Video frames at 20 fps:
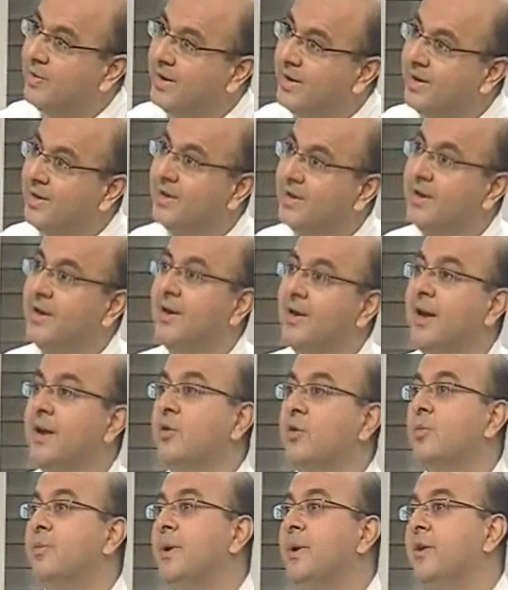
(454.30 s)
ovarian and
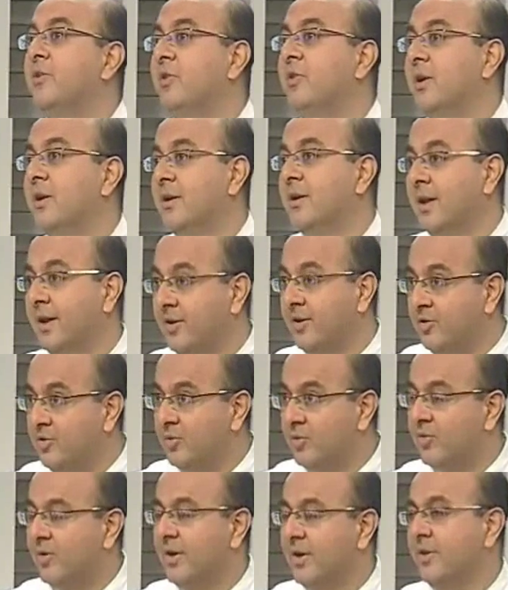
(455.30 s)
endometrial, like
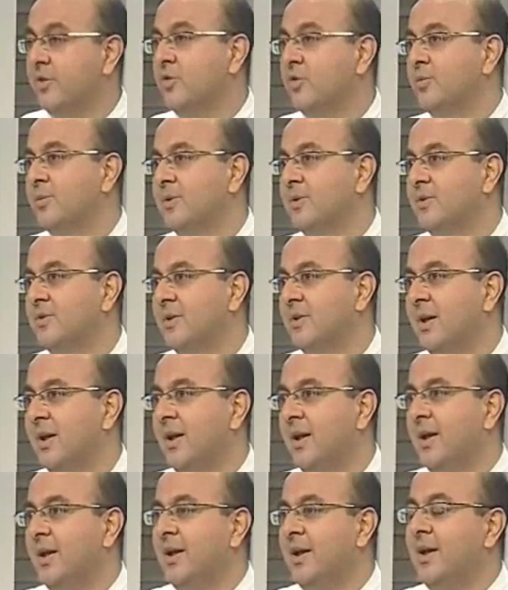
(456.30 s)
uterine tumors.
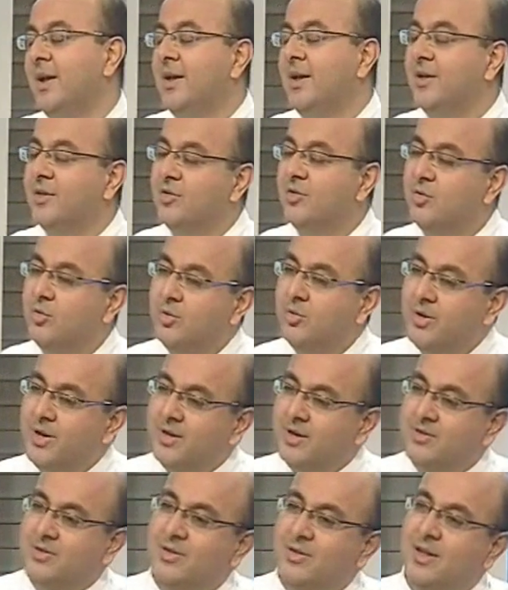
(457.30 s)
So
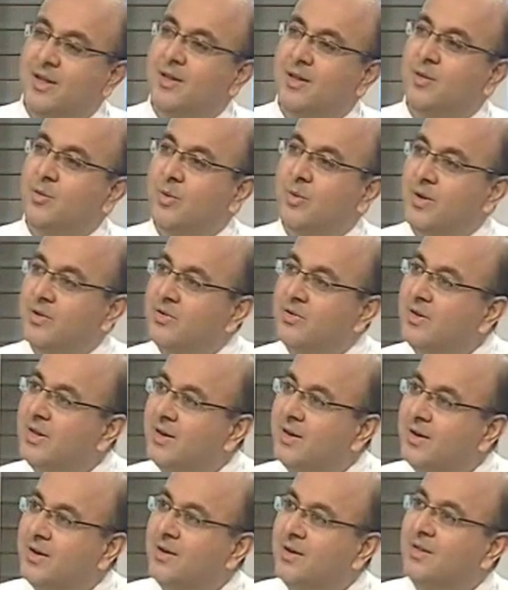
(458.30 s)
yes, in the West
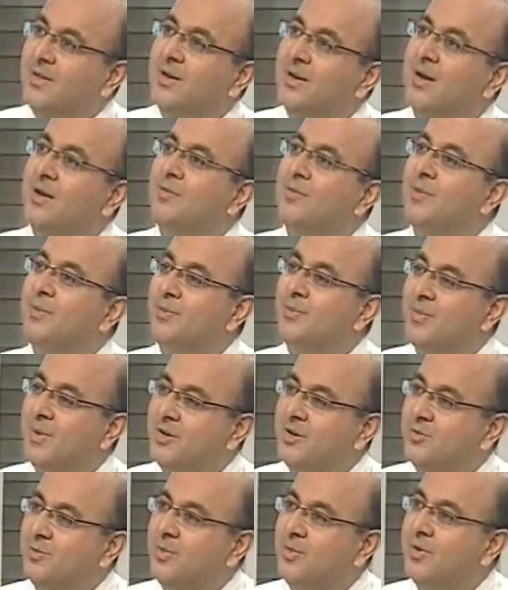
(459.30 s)
there have been
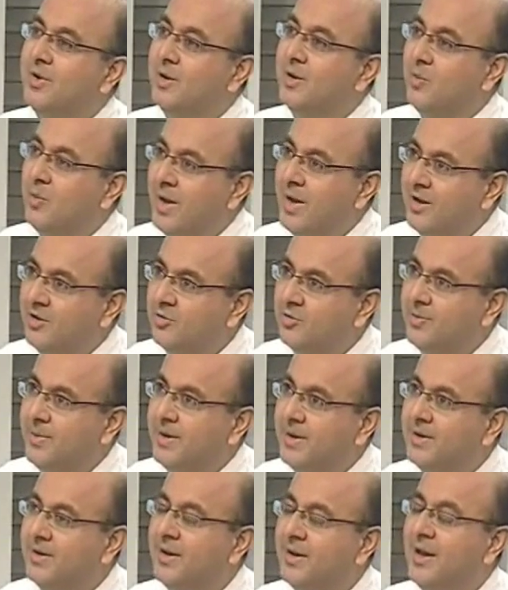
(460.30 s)
much more
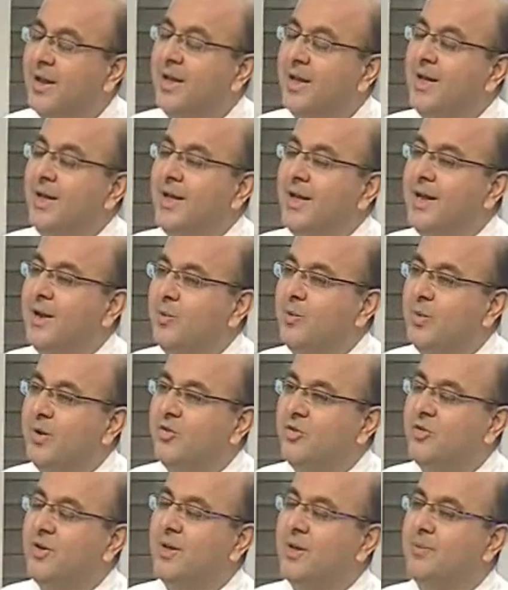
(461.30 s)
advancement in
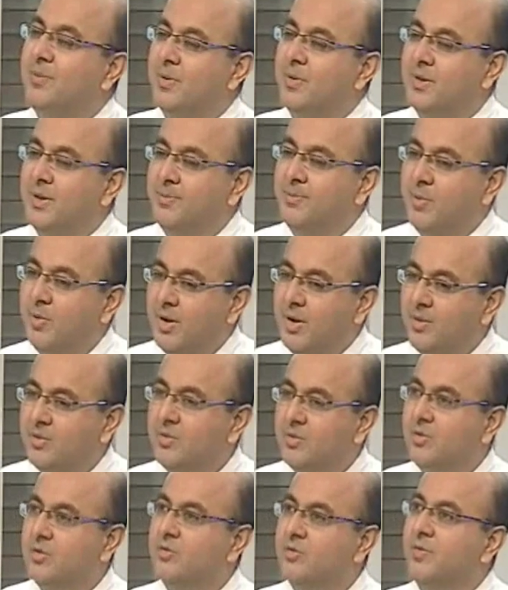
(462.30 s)
which they pull
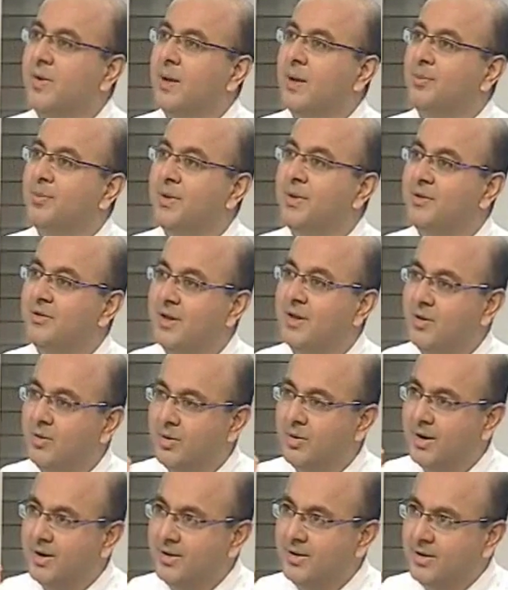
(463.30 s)
out those families, they
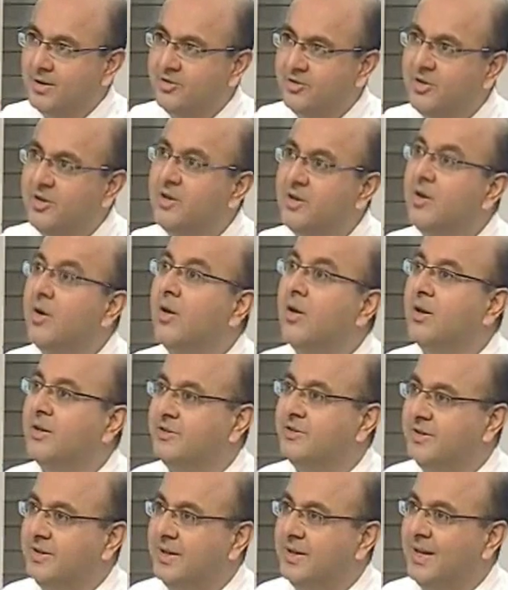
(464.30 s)
look at their
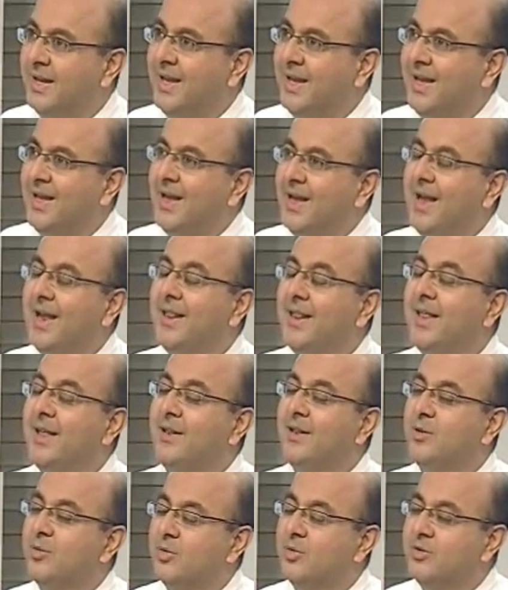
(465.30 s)
genealogy, and
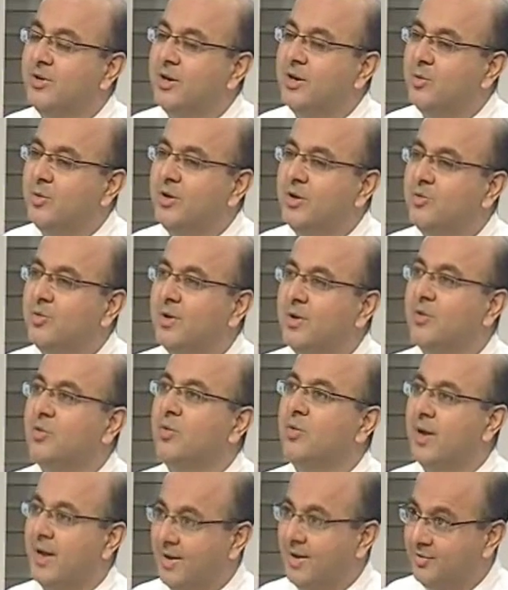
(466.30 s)
then those individuals
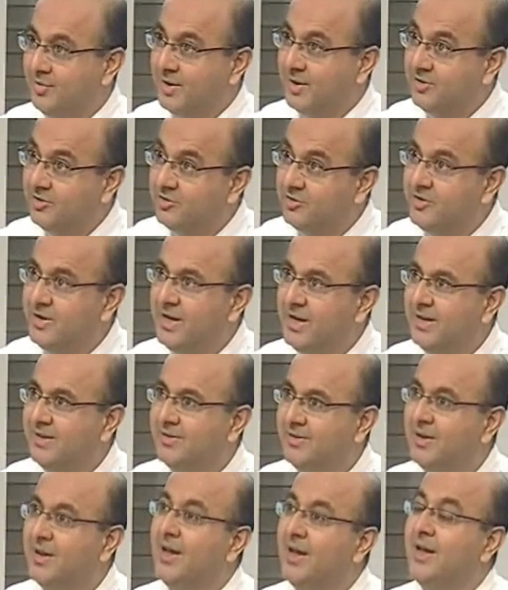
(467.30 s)
who have such
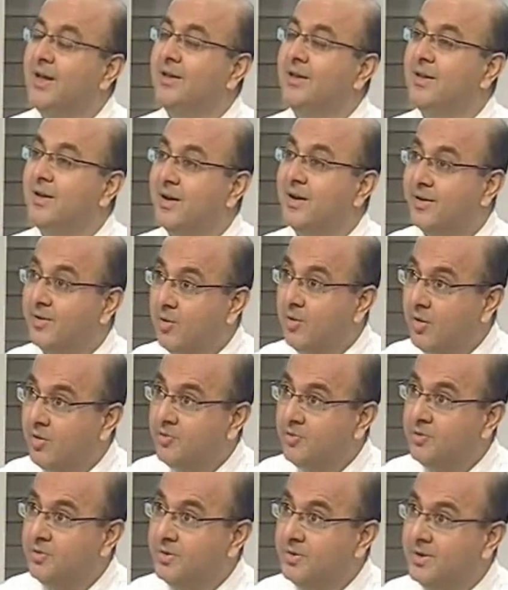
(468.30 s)
genes, they are
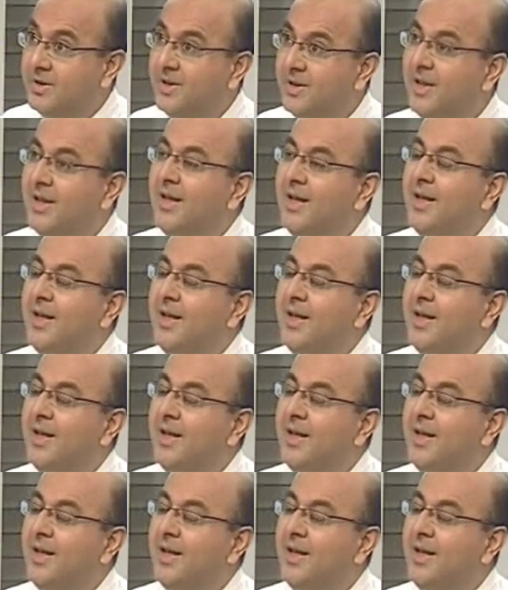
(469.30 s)
offered